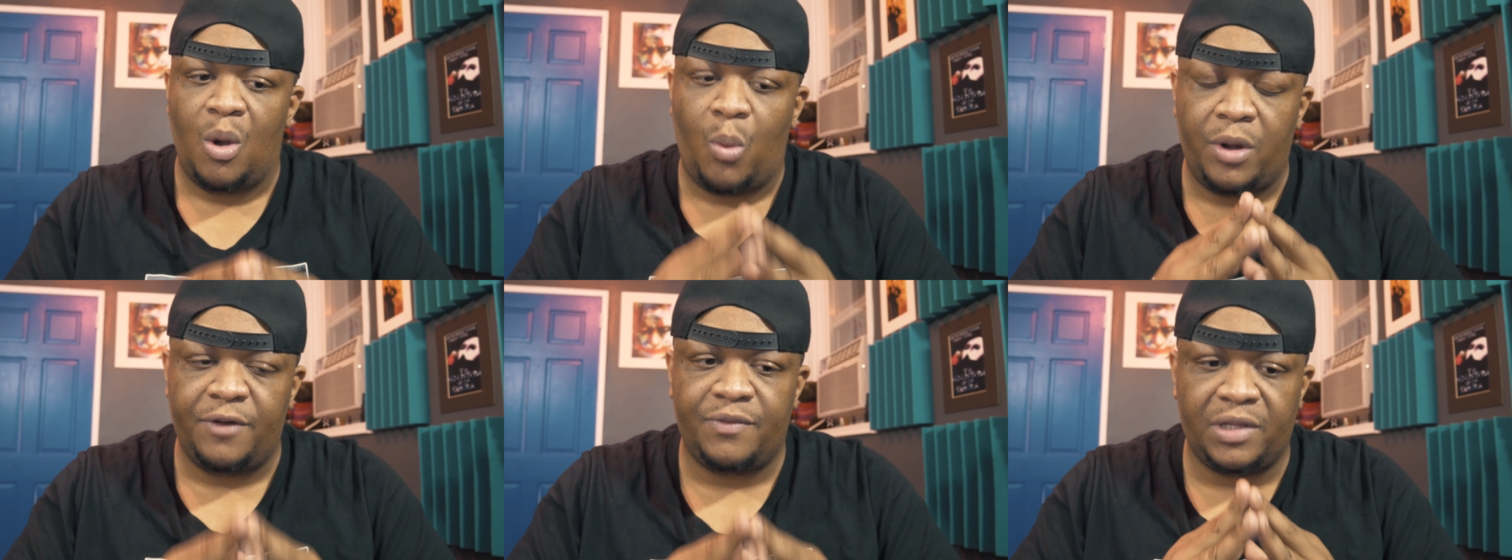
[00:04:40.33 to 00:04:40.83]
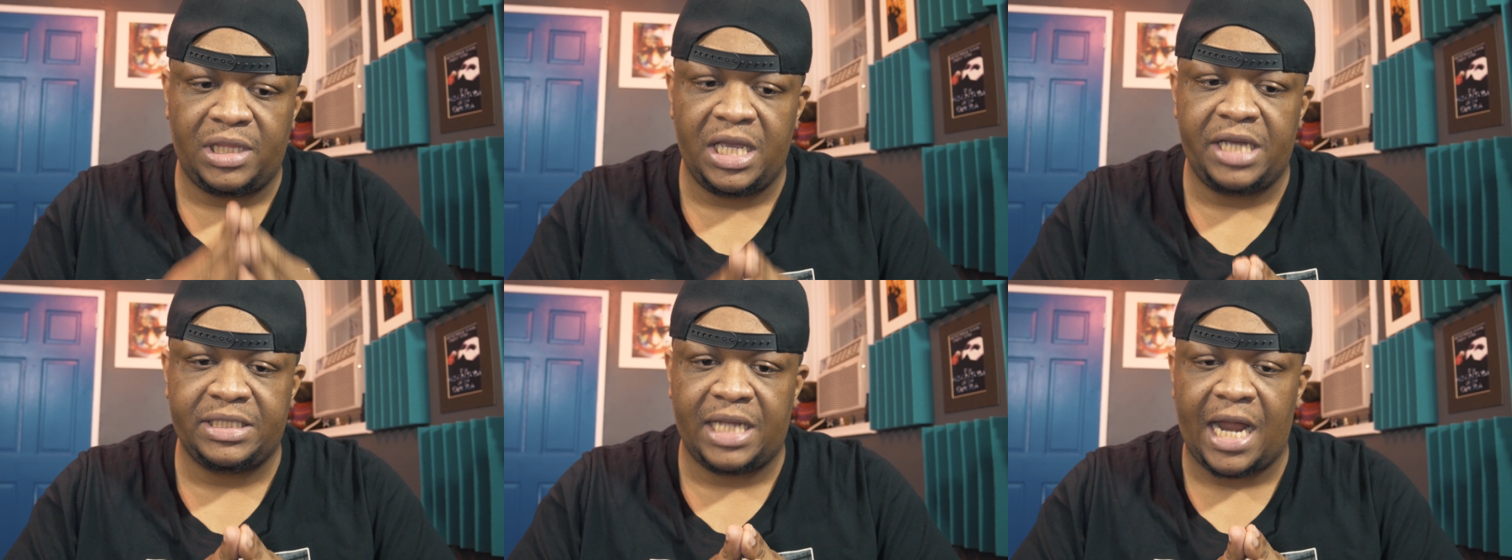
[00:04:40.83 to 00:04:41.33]
One of the
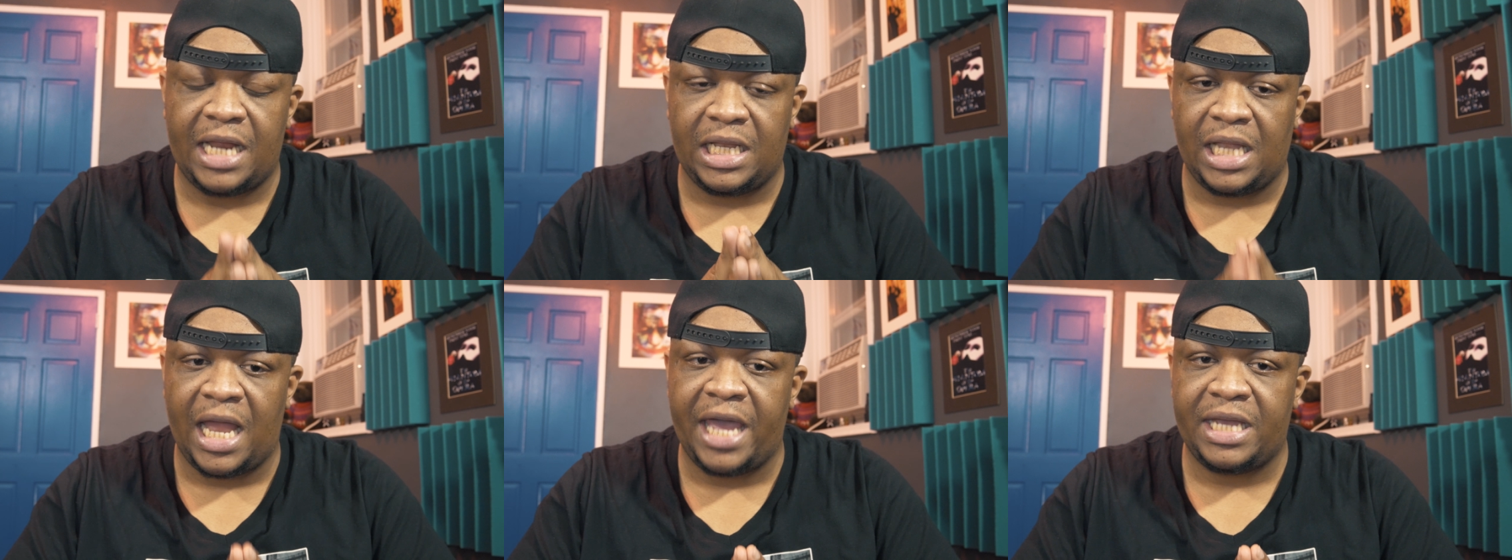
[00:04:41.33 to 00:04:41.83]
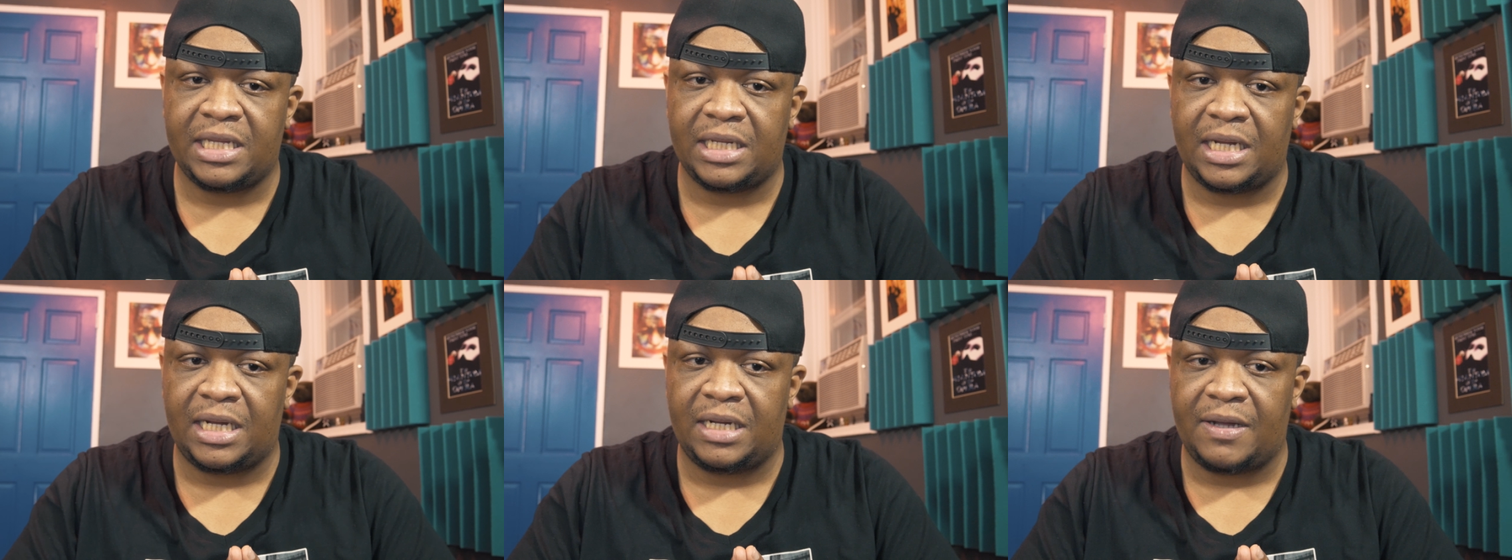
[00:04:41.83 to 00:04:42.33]
things that I like
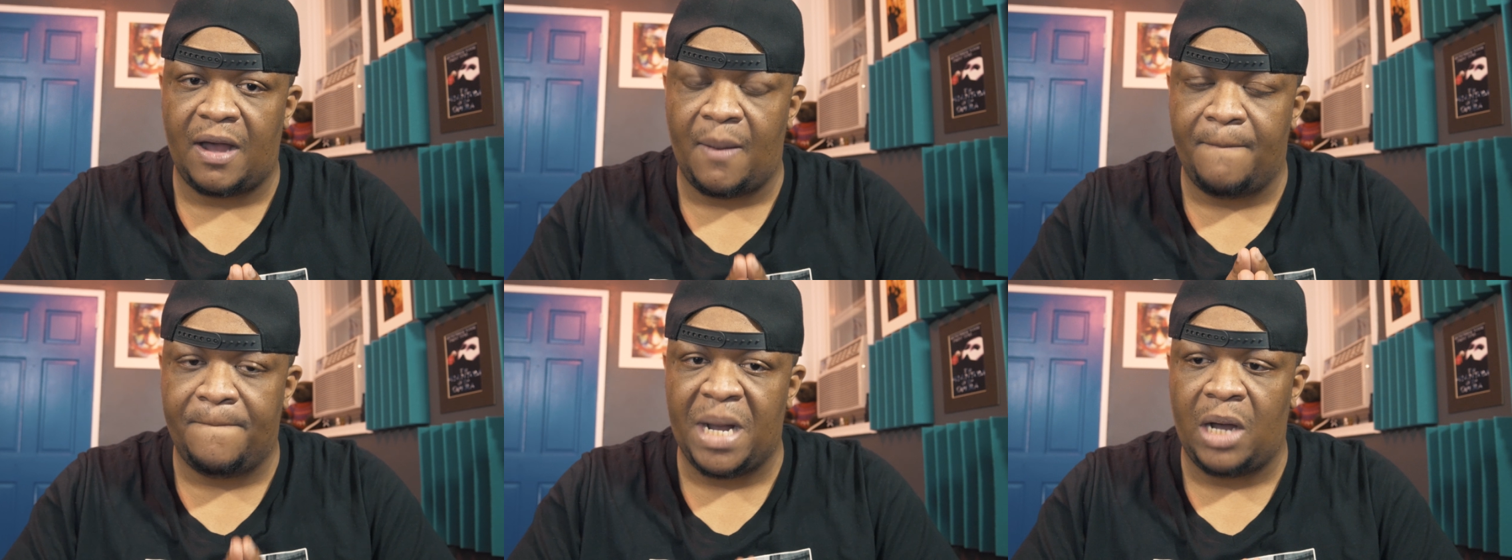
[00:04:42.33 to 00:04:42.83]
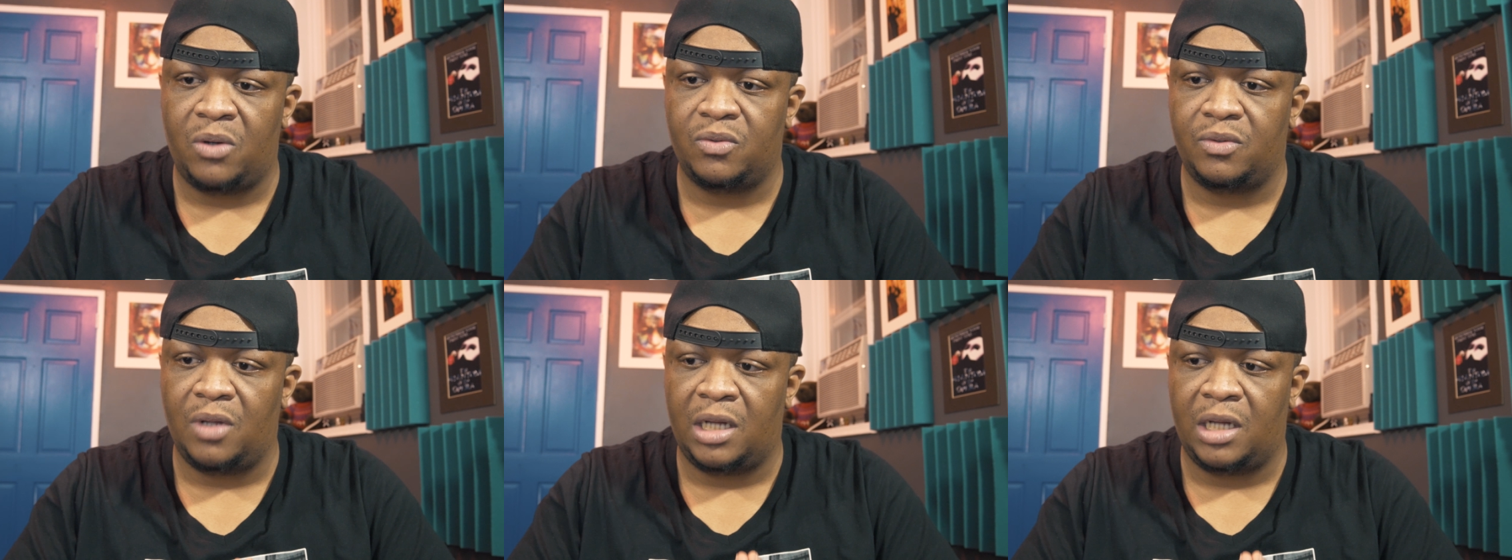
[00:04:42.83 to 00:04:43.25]
about